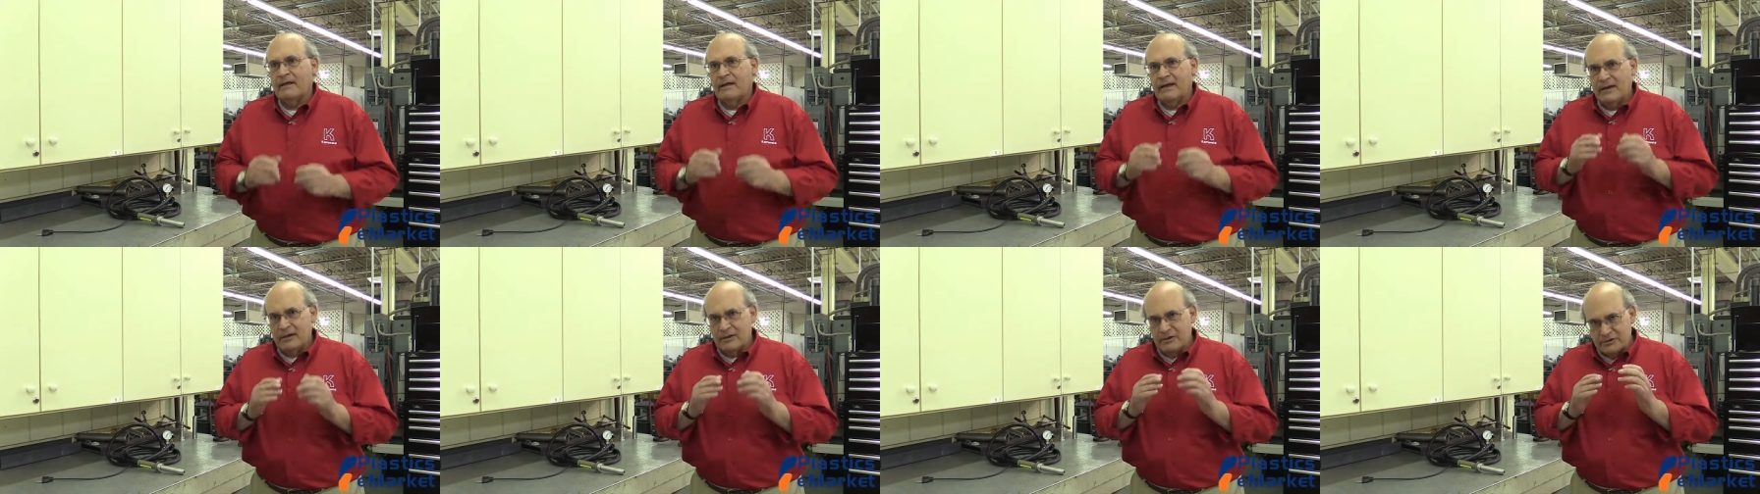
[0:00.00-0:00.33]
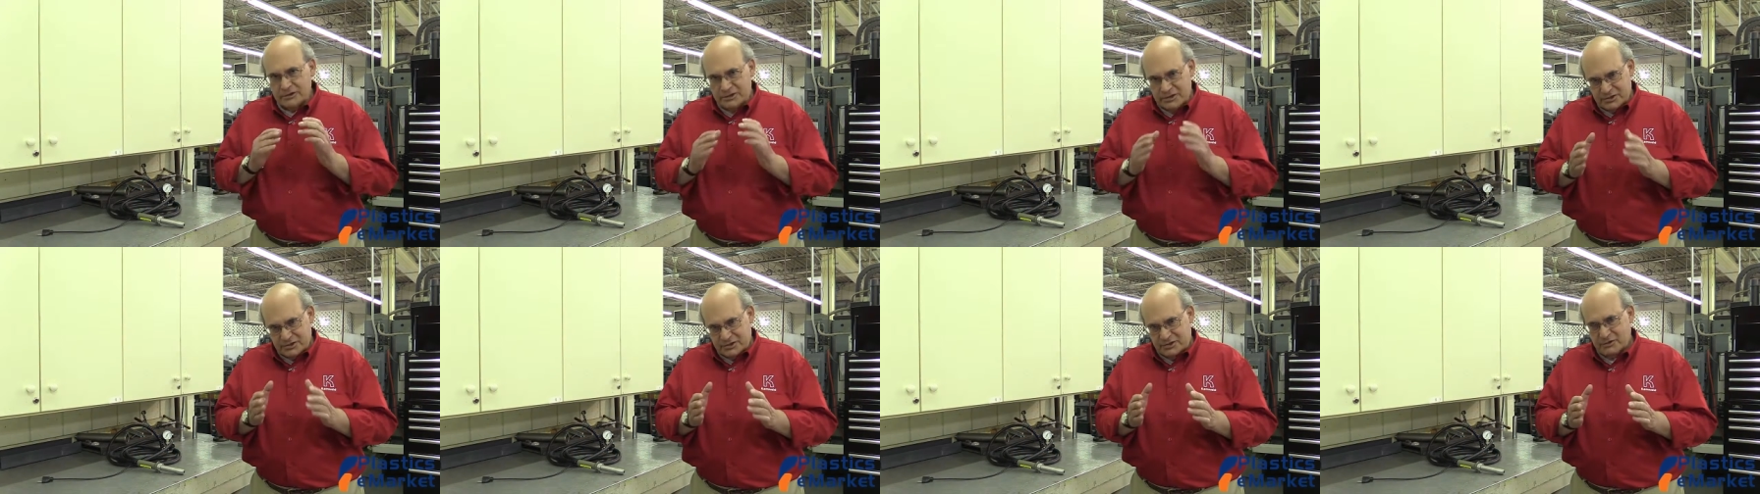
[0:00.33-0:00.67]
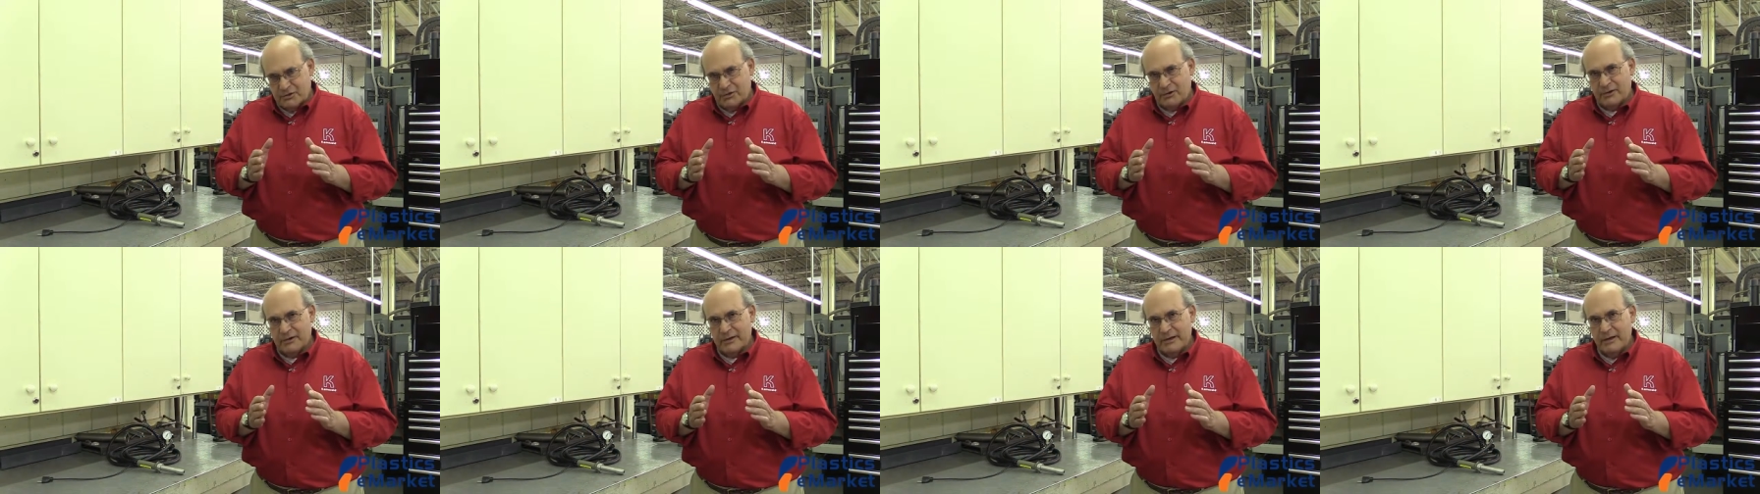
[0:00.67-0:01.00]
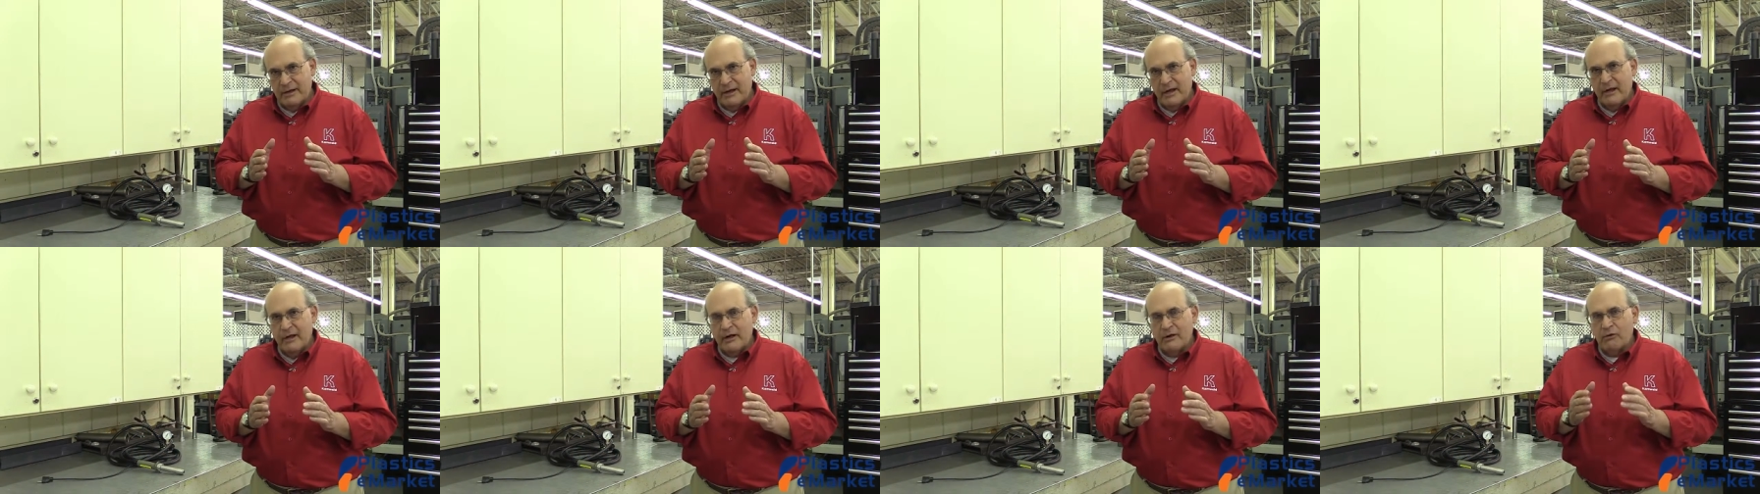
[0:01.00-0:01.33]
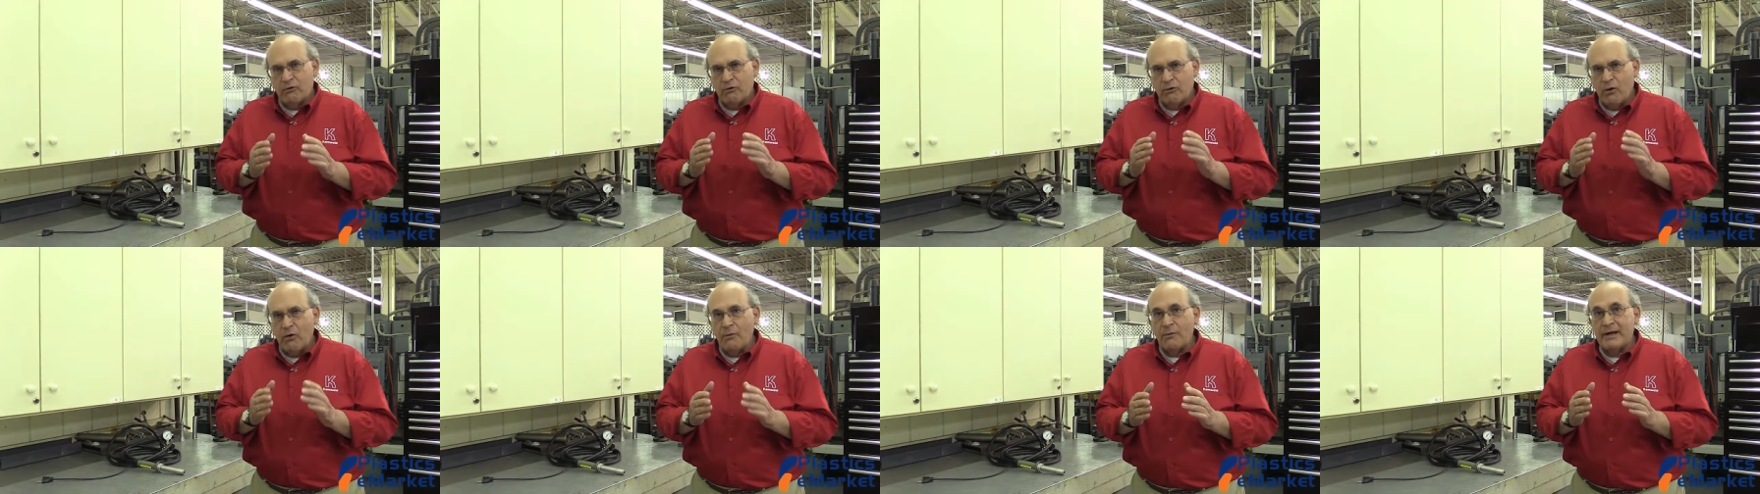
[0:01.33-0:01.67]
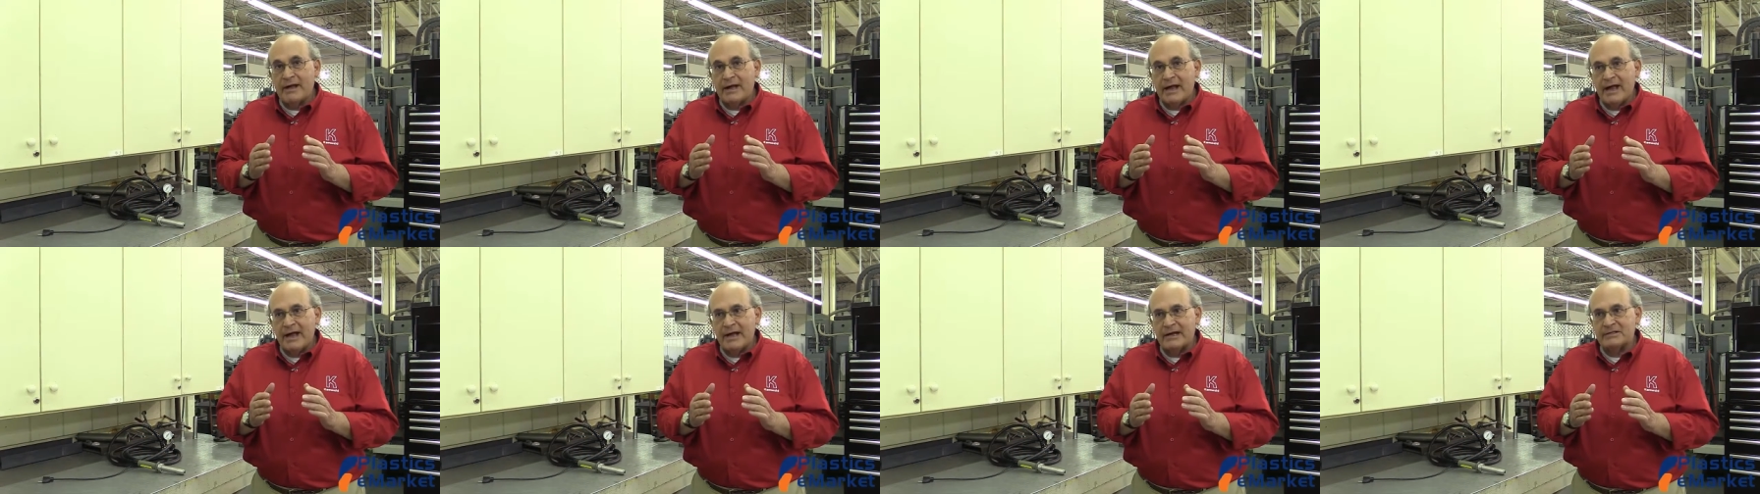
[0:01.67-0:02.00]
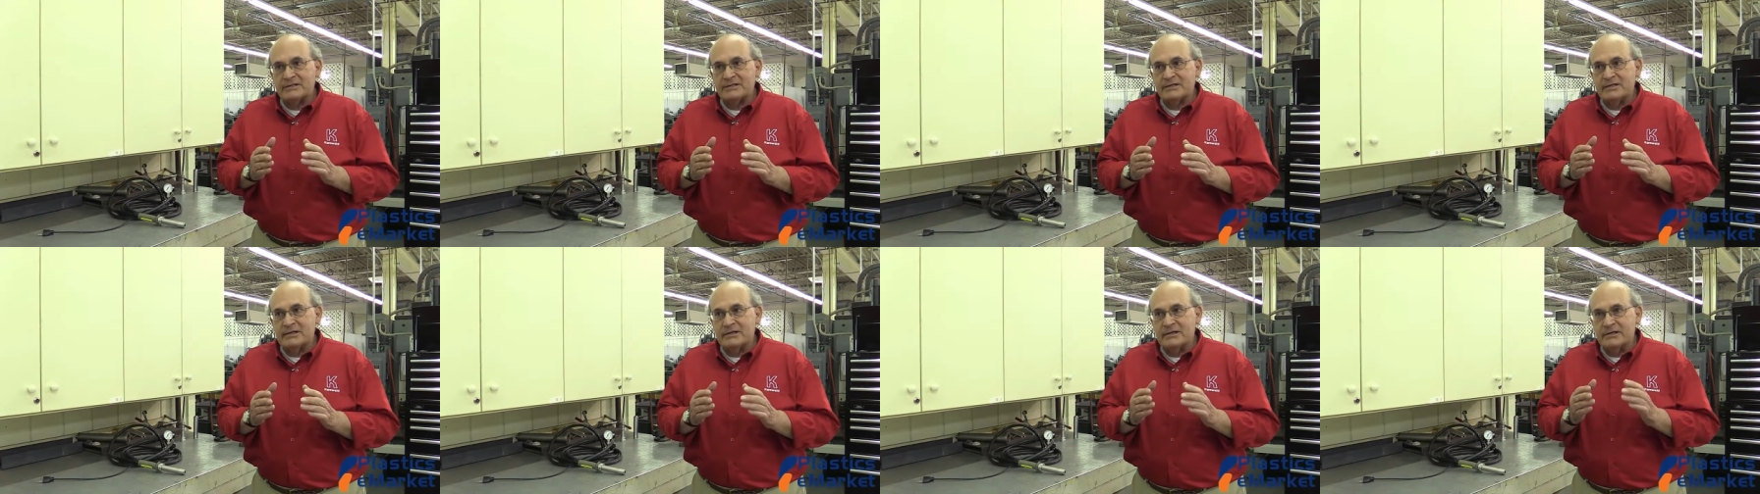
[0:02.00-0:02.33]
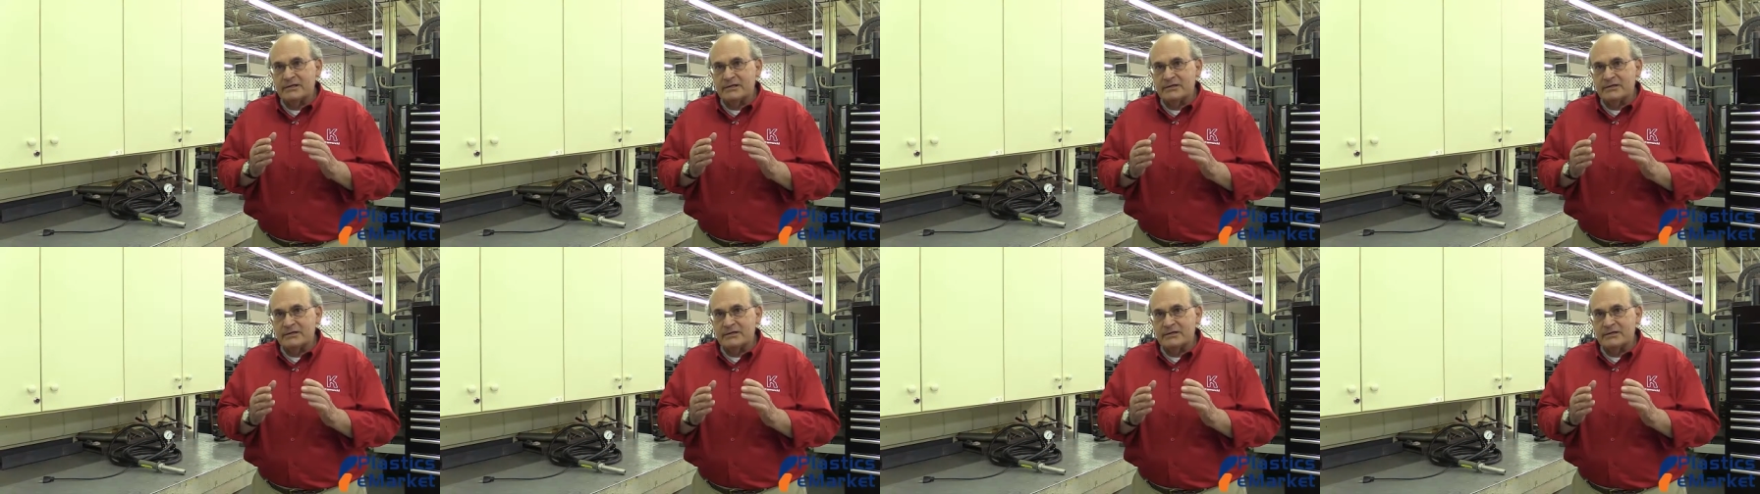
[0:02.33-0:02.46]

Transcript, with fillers: Here's the story. Chromic acid